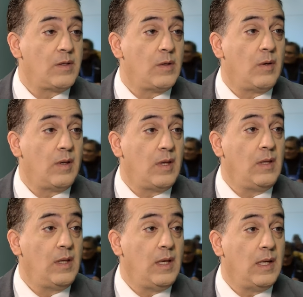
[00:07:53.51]
So I
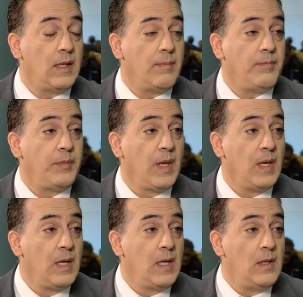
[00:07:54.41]
think the
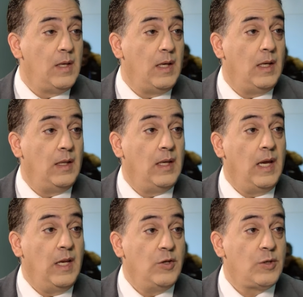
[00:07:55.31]

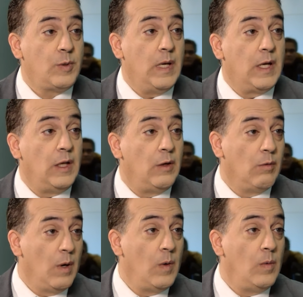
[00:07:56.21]
industry can
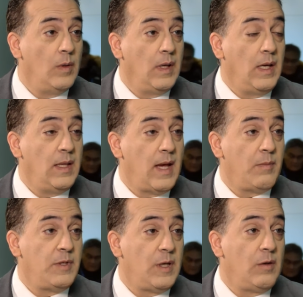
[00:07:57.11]
grow in that
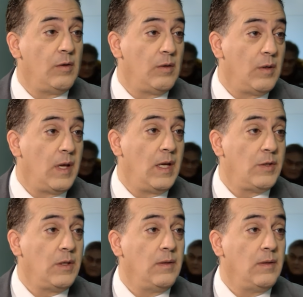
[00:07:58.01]
particular location.